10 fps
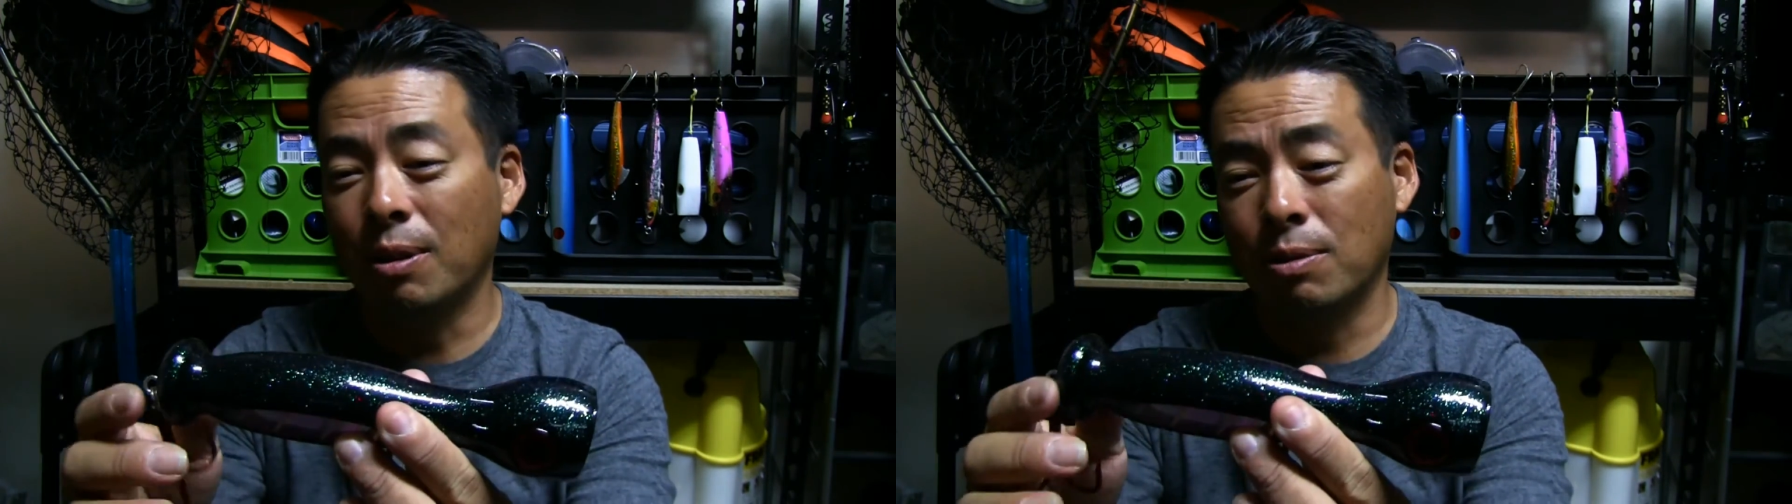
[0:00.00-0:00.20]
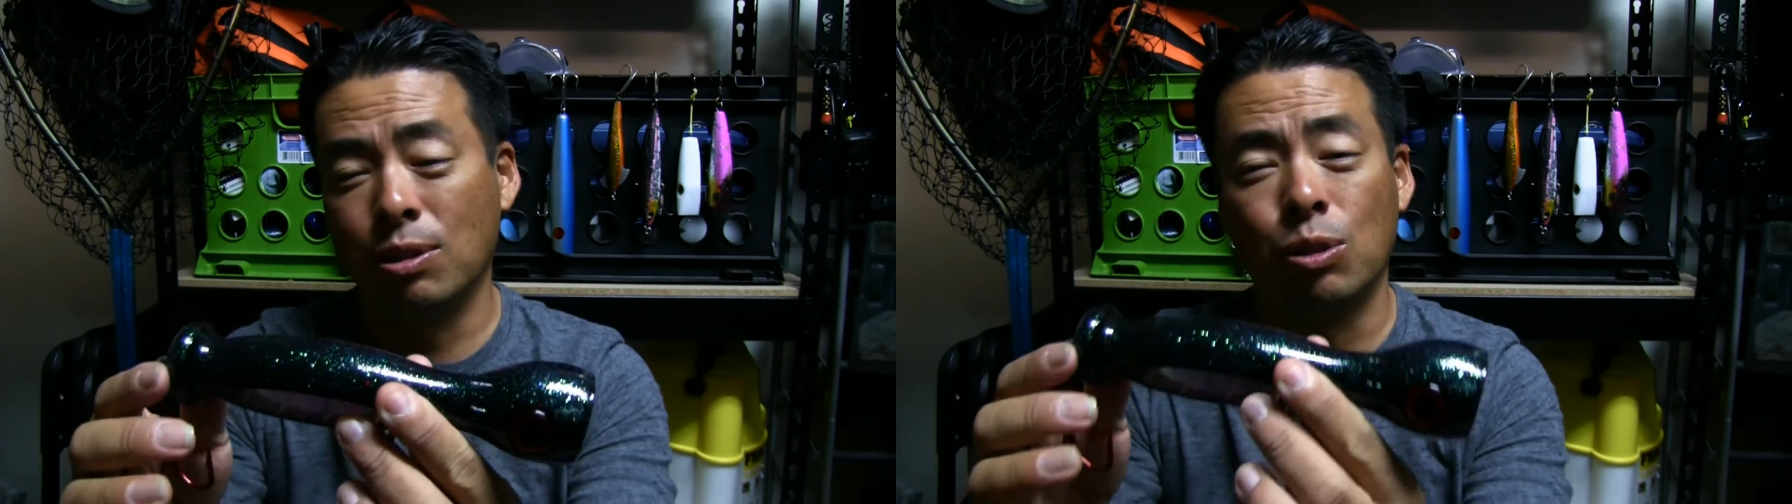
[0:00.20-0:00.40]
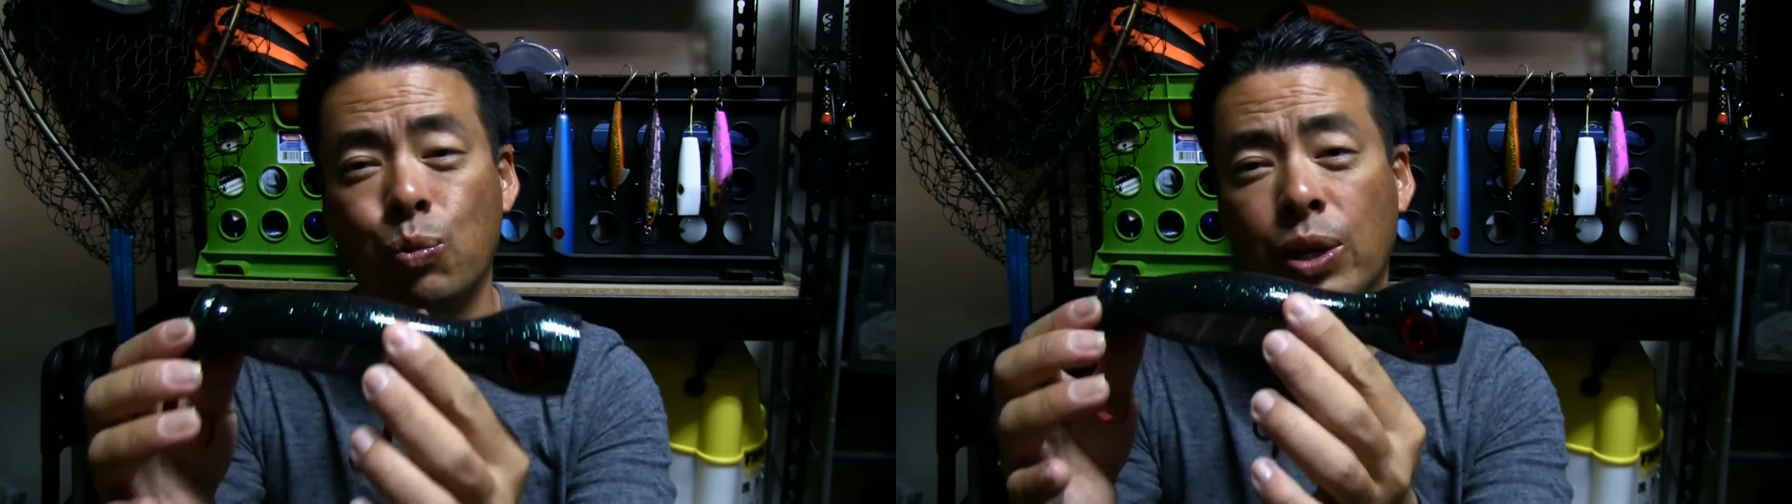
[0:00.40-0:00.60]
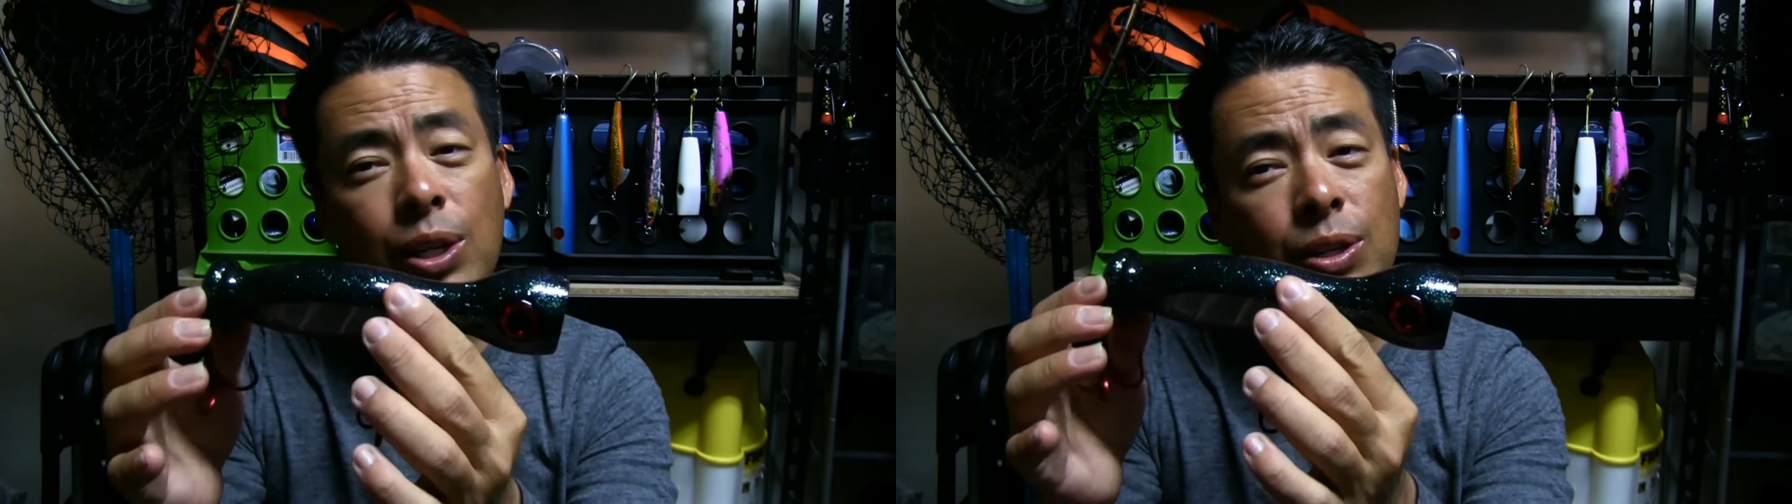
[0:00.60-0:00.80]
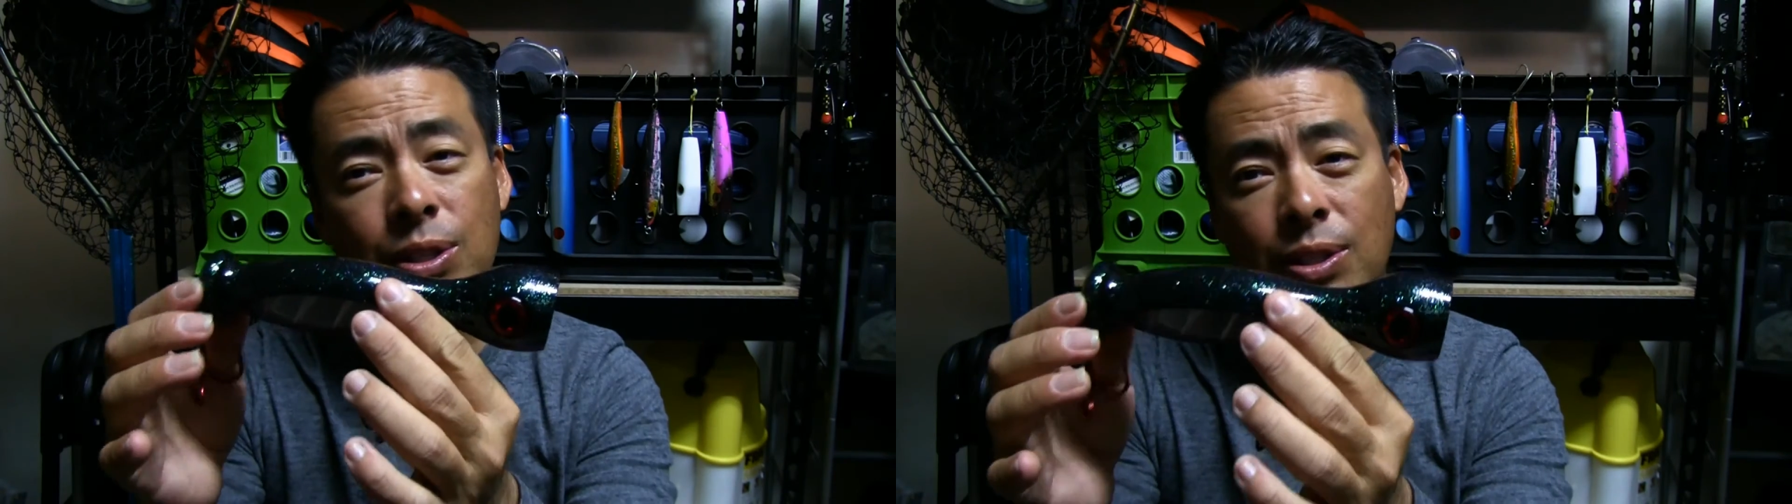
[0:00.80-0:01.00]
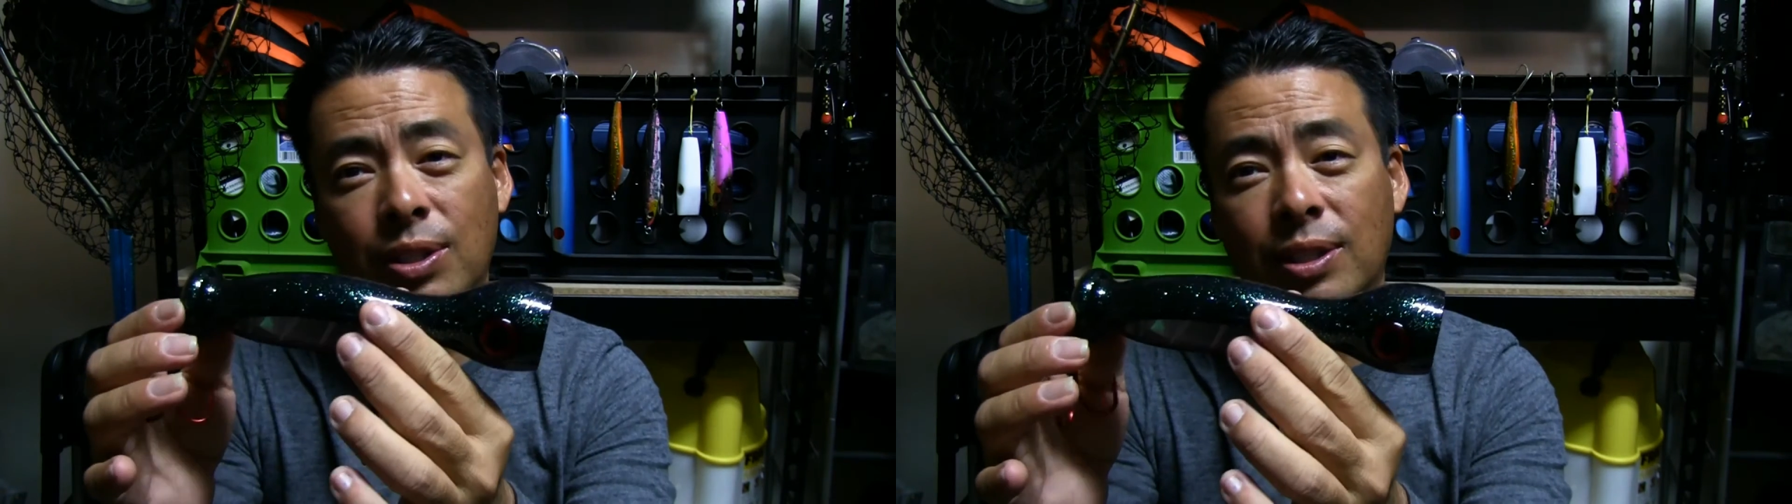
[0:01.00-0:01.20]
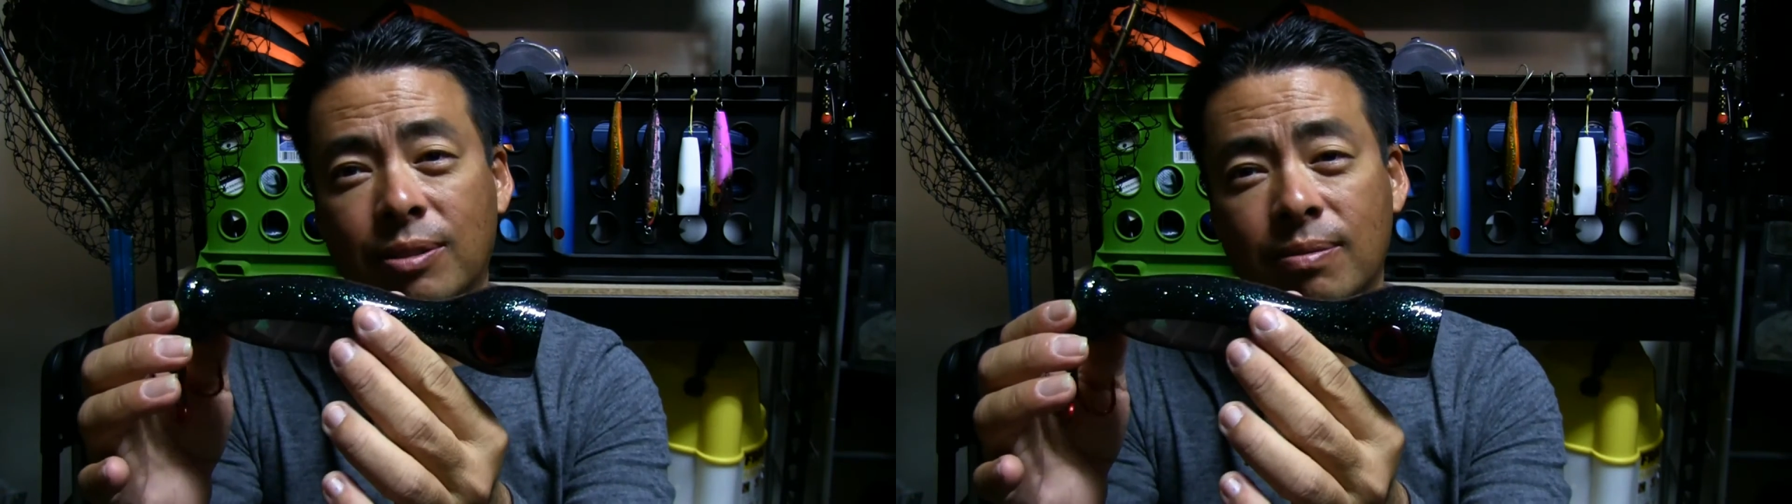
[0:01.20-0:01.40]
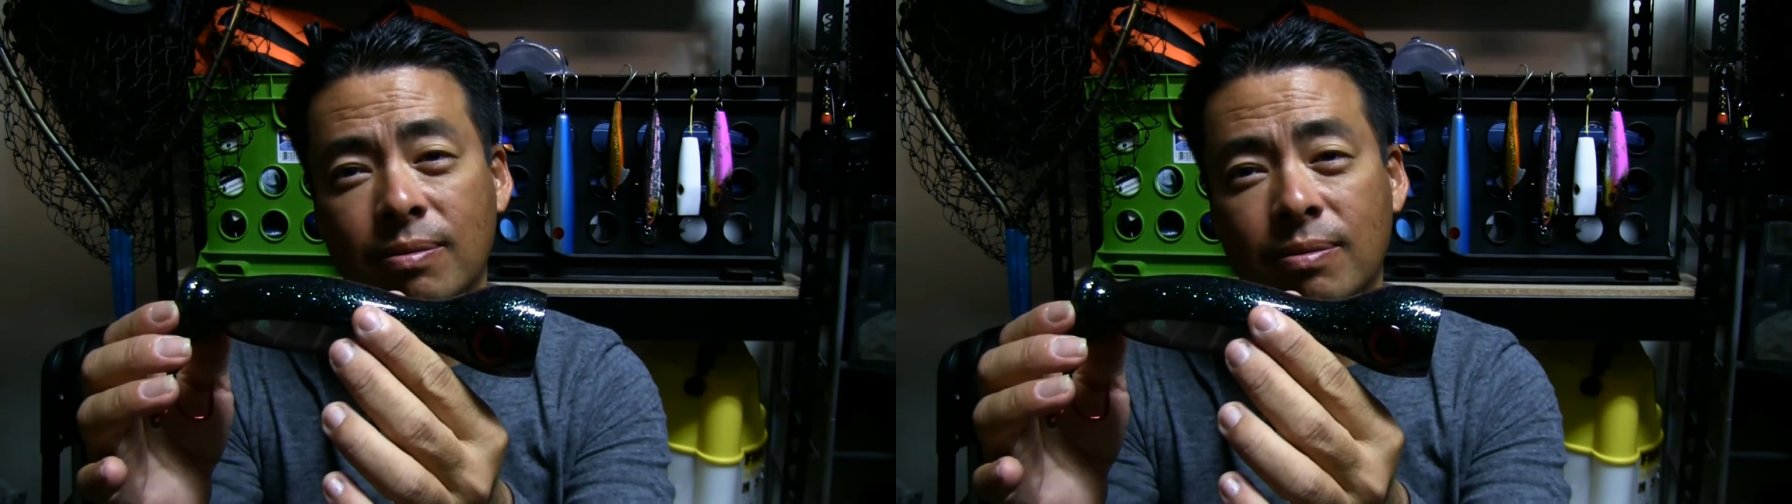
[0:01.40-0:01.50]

It really looks good.